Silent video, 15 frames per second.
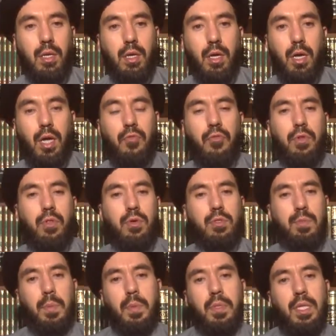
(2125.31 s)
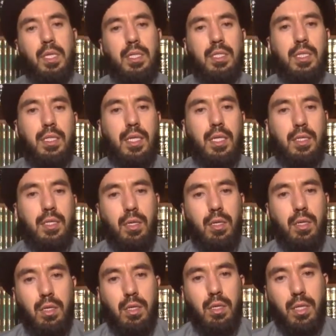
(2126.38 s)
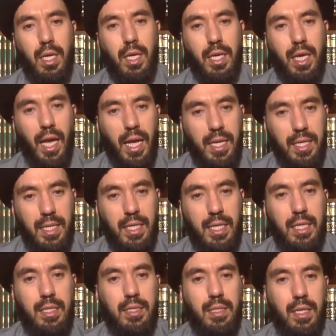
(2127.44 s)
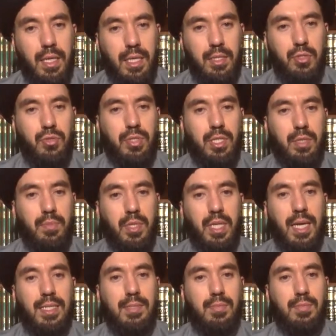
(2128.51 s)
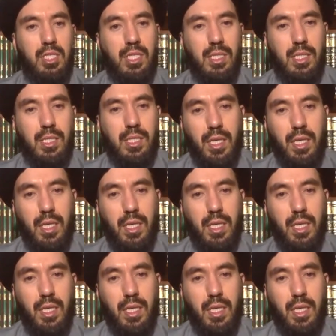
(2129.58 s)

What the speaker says: And for those people, they said that they can eat, they can drink, but as much as